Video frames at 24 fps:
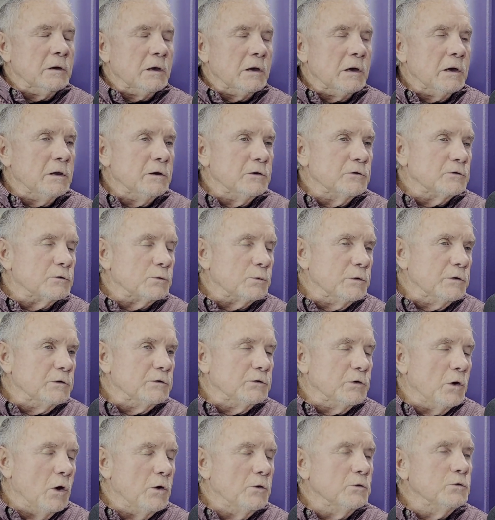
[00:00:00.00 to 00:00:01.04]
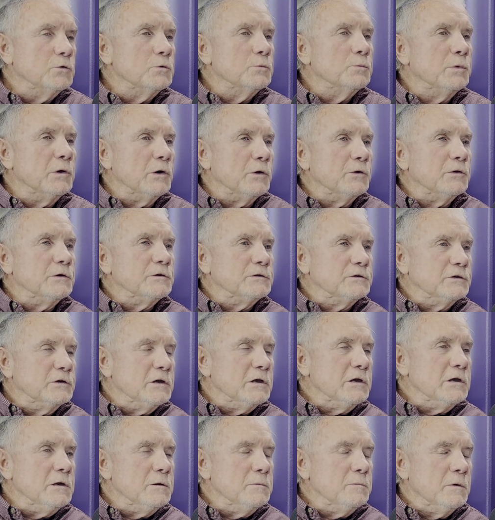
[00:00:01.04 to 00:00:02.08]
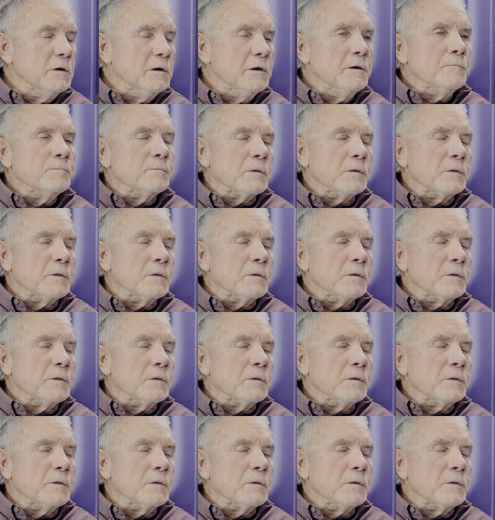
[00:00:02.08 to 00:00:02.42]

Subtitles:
And as a result, you build a team.